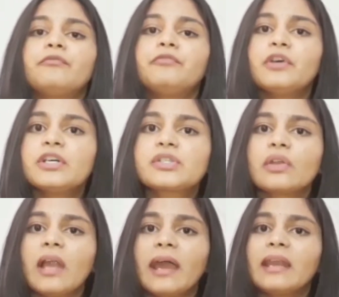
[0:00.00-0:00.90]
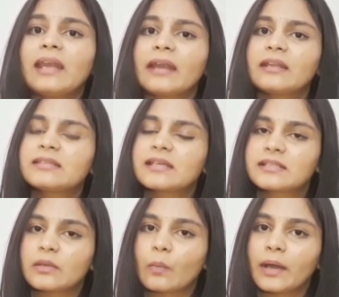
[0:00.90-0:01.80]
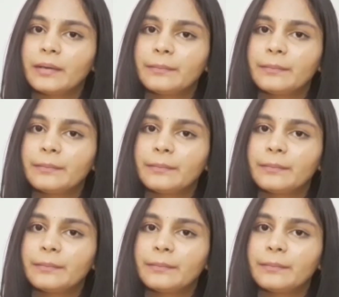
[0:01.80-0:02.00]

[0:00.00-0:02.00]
first July nineteen sixty-one,